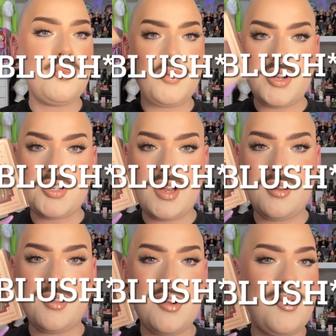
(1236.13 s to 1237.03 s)
Brush and
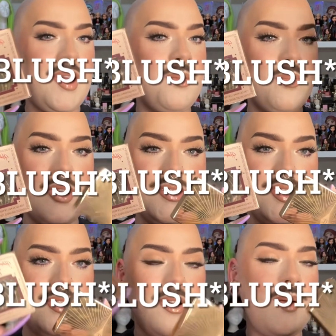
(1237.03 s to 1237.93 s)
Glow and Bronze
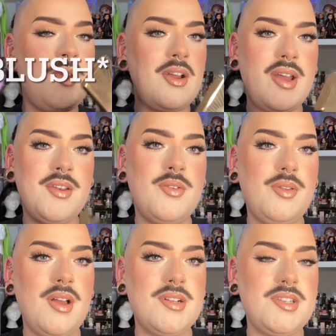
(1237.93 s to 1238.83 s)
and Glow, I'm going to go ahead and
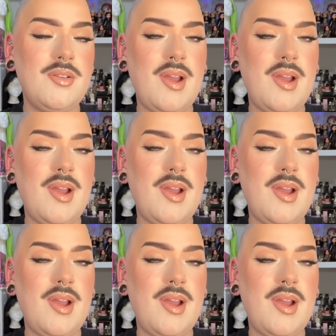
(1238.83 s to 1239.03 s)
hold on to.